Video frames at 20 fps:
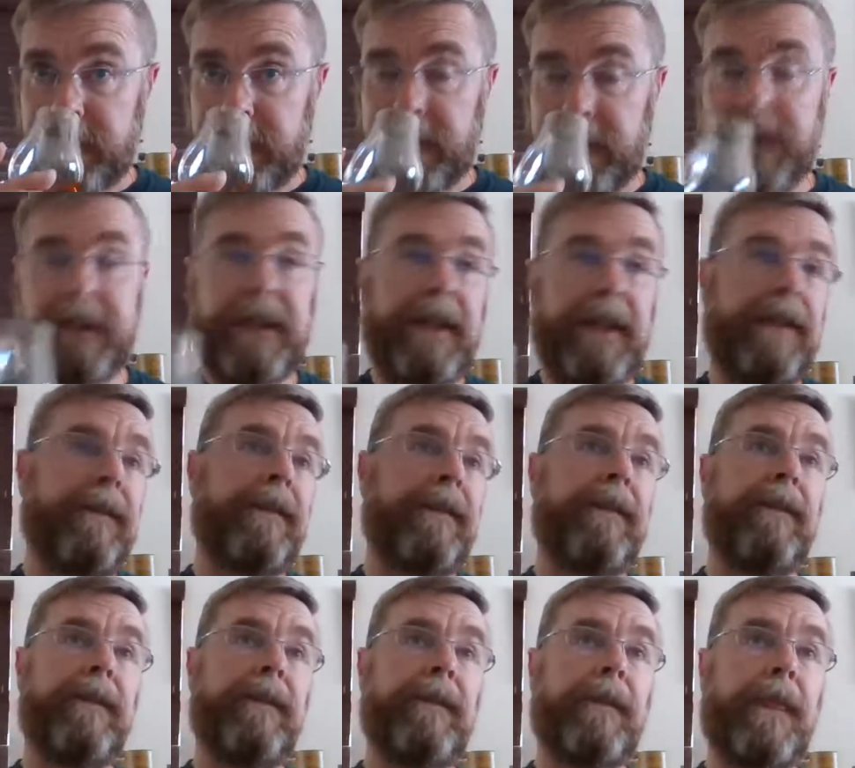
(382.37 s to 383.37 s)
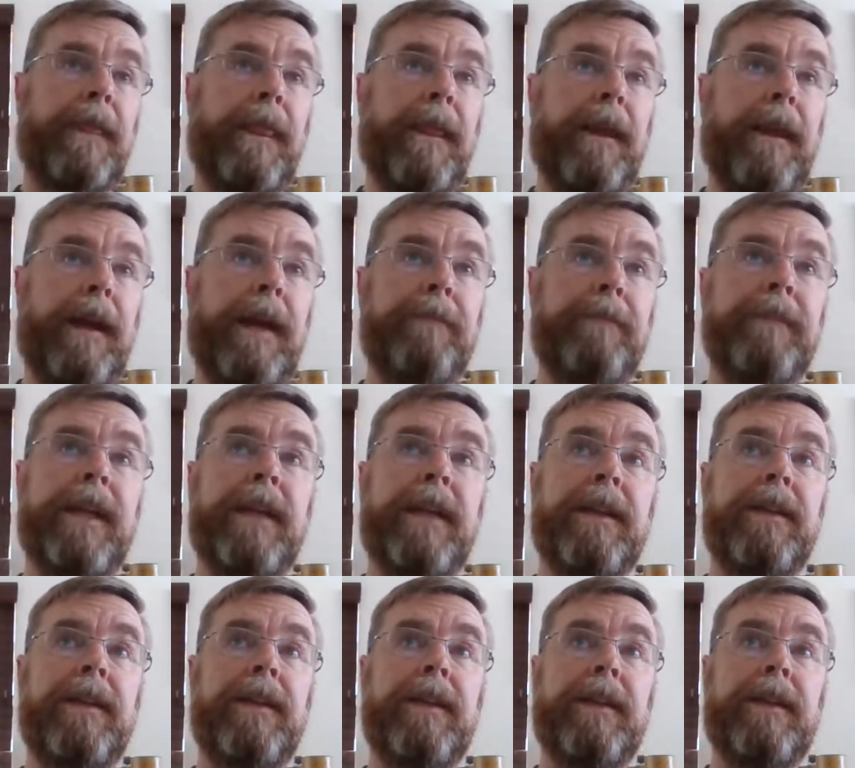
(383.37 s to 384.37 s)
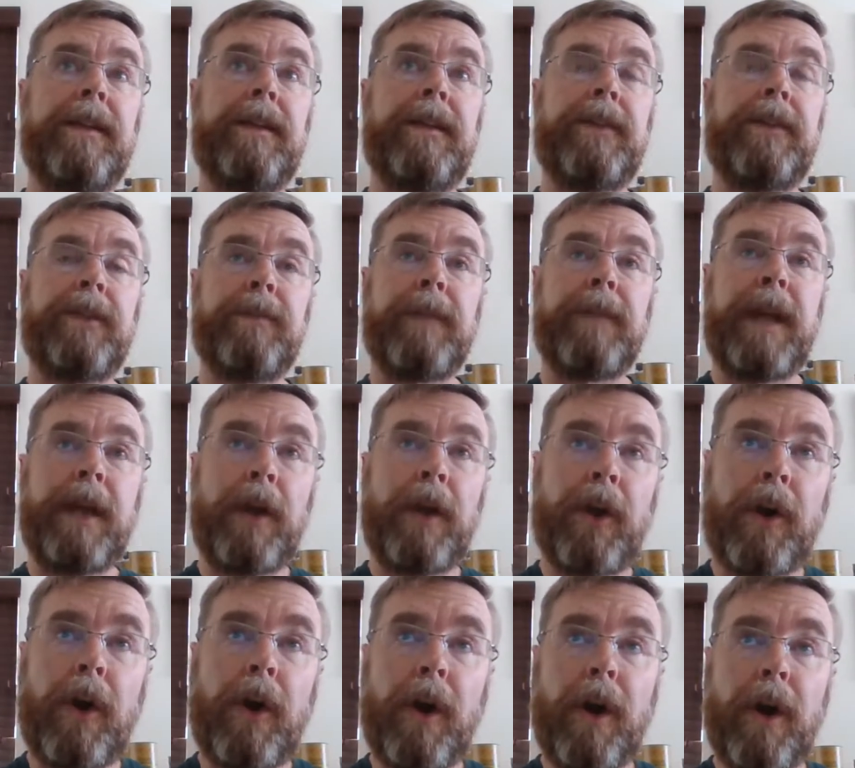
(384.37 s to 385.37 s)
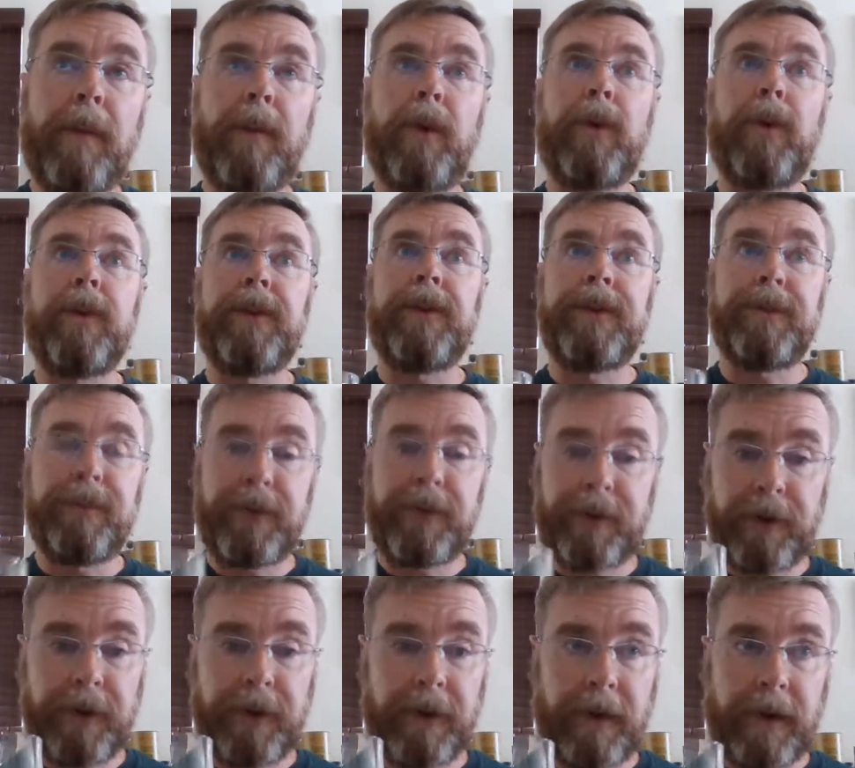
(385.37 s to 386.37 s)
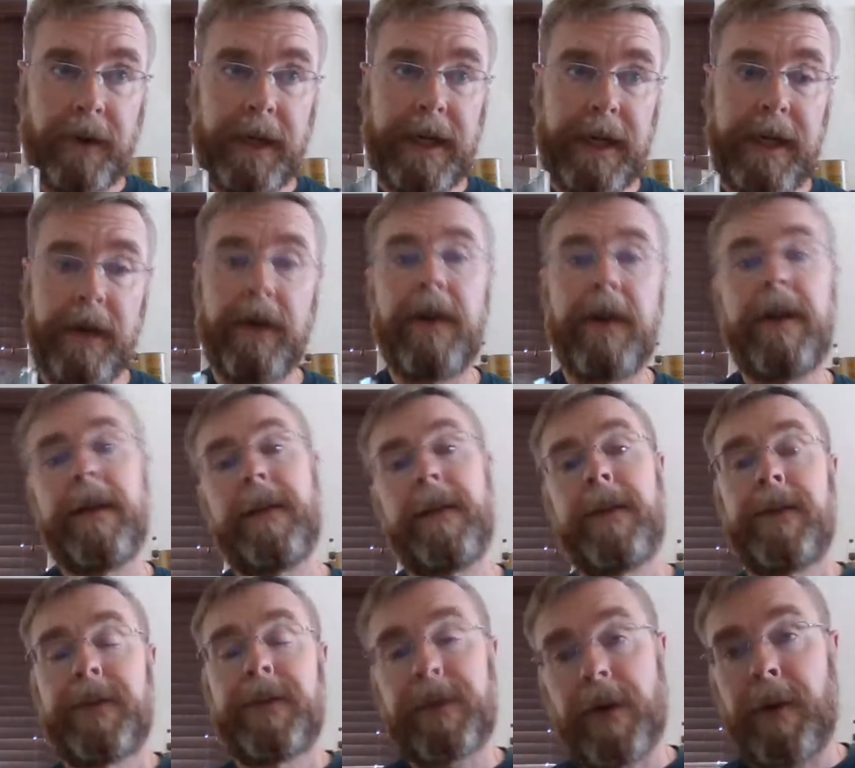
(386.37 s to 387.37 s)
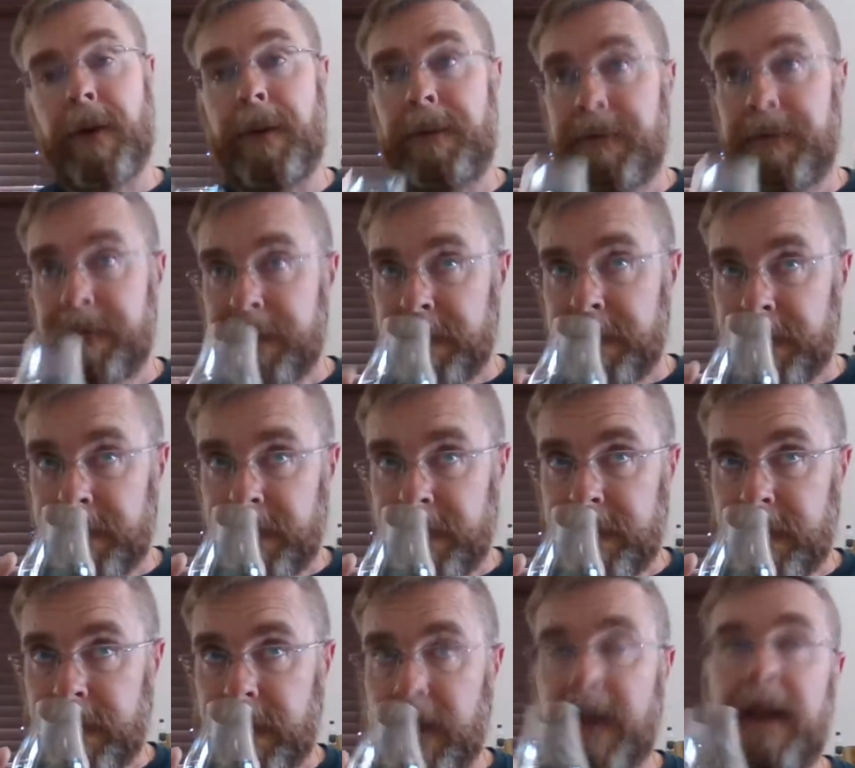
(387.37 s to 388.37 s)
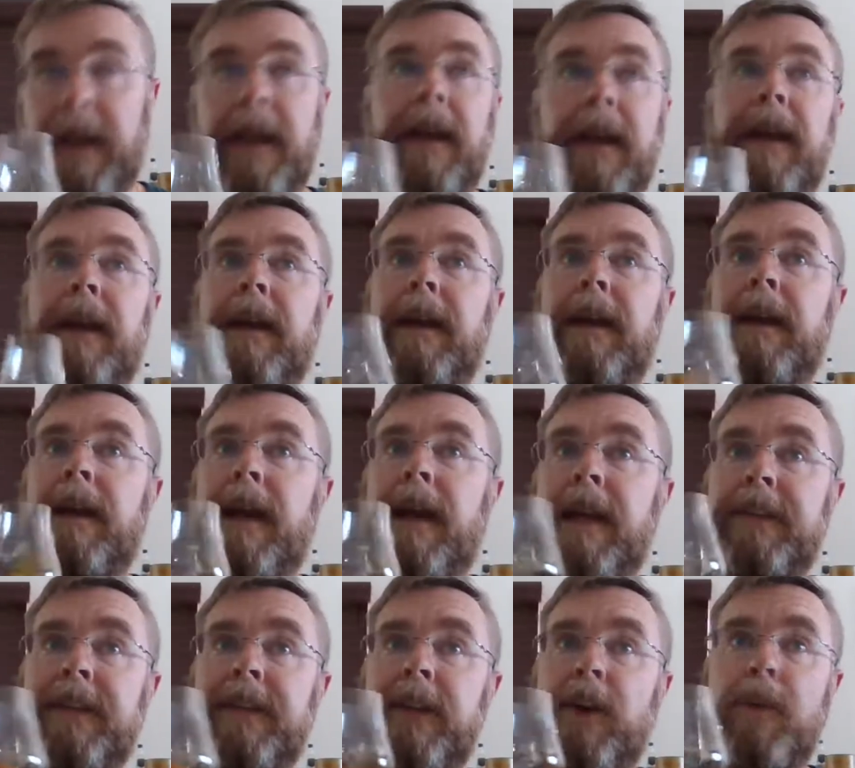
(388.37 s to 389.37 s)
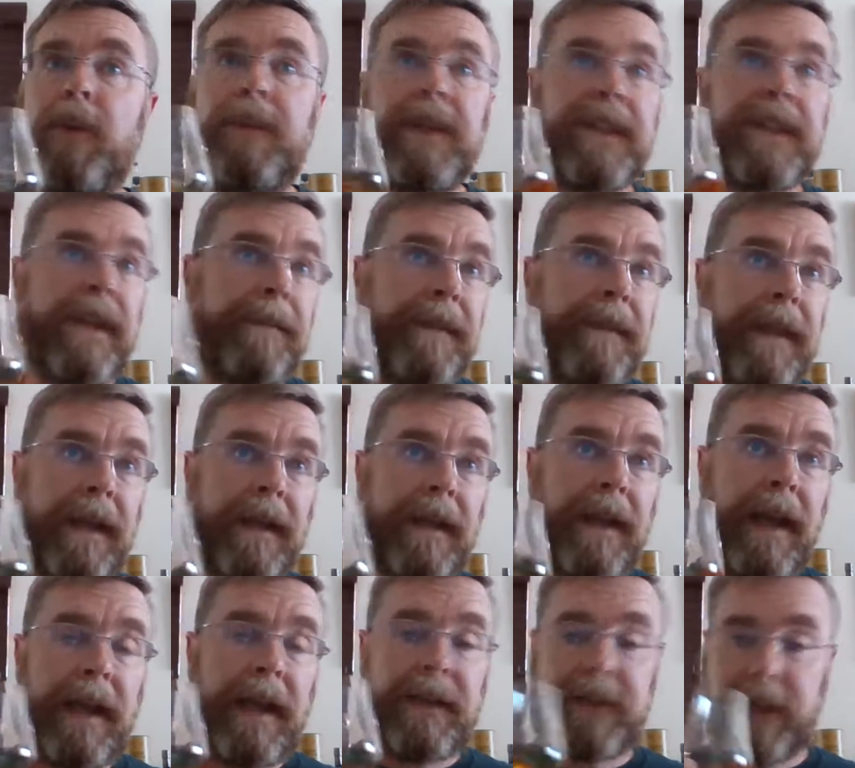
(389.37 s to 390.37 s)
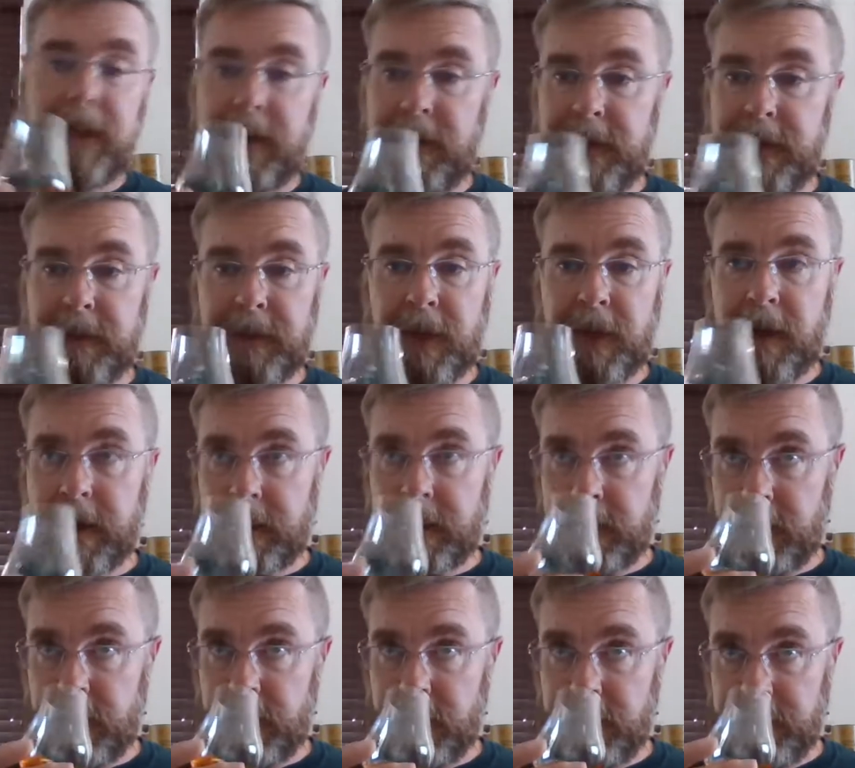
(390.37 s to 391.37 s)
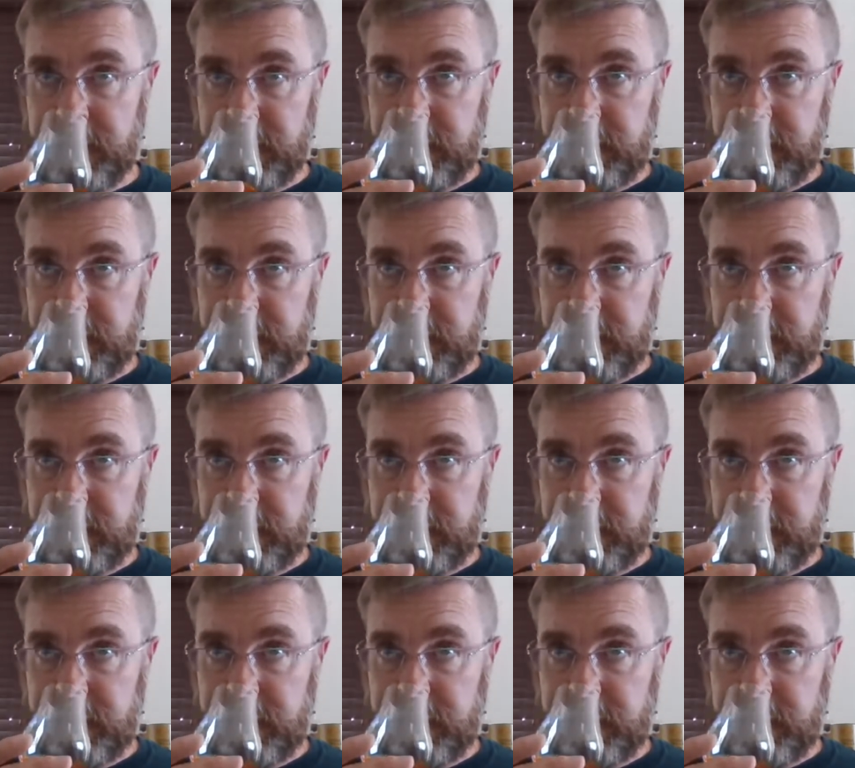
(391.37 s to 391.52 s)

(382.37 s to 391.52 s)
I'll say I'm getting some like caramel or some sugar on here. So as it opens up in the glass here, as I'm talking to you,